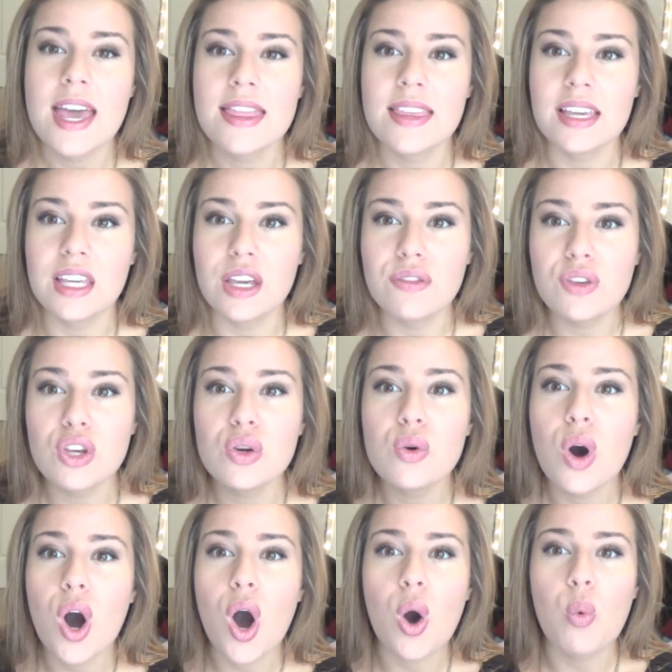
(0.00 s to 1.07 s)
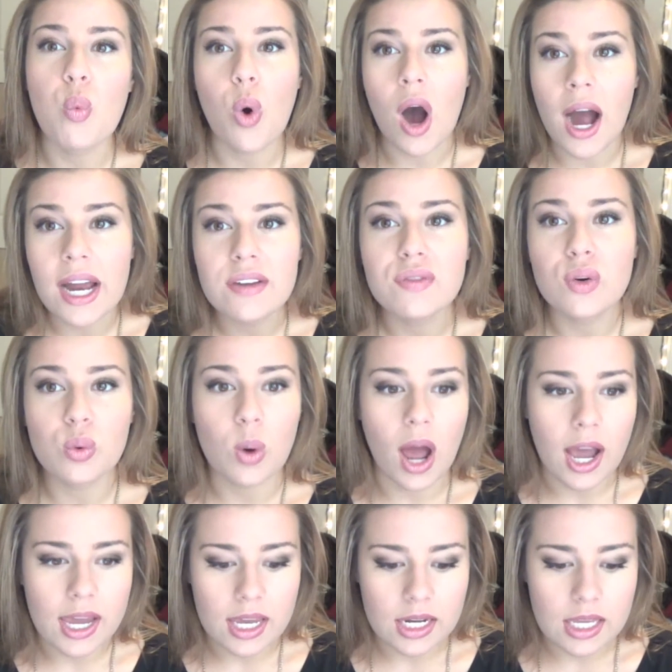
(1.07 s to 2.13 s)
They give you a wide
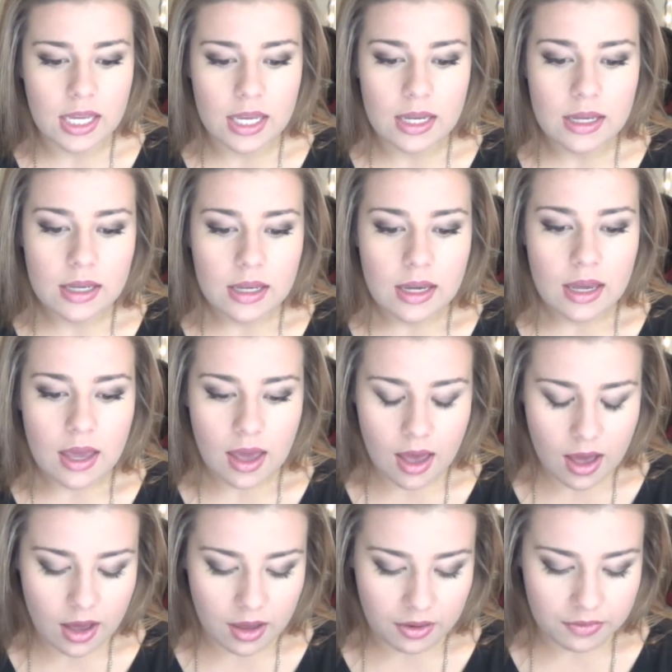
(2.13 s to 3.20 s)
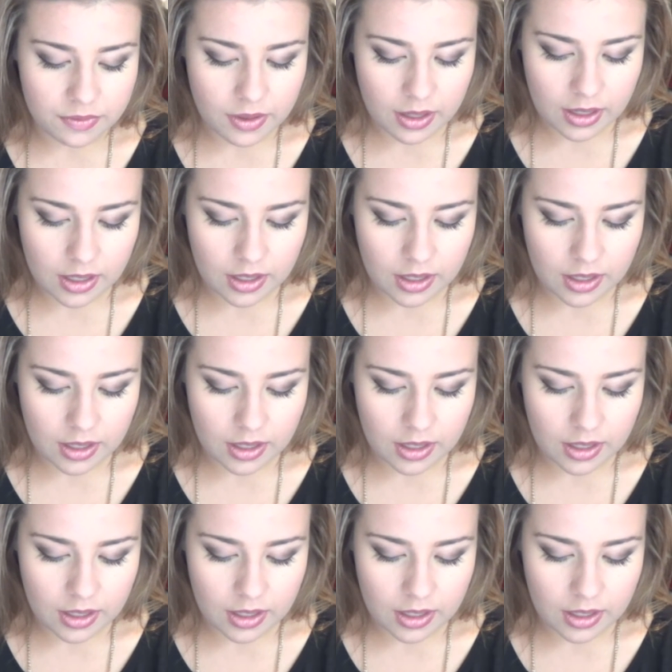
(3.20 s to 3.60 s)
variety of